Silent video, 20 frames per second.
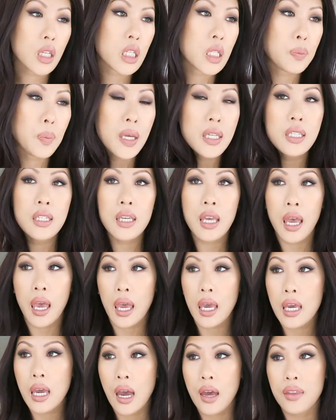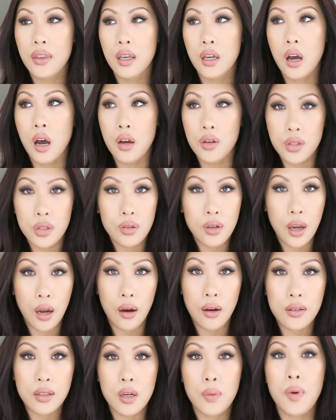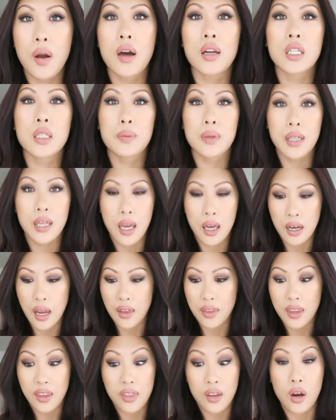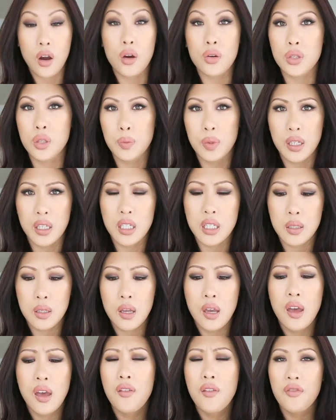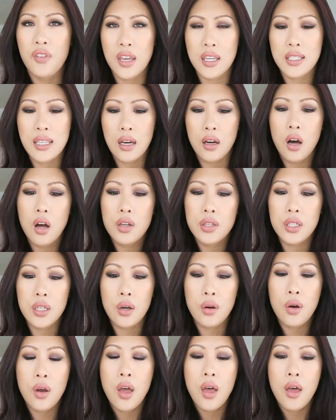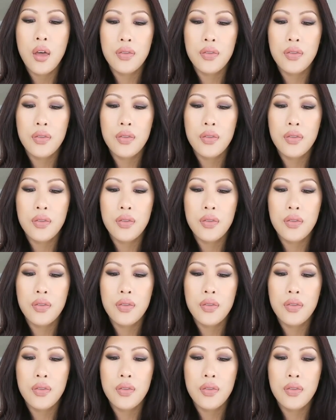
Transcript: Space NK, I think, also carries their products, but again, I think they're also being phased out also.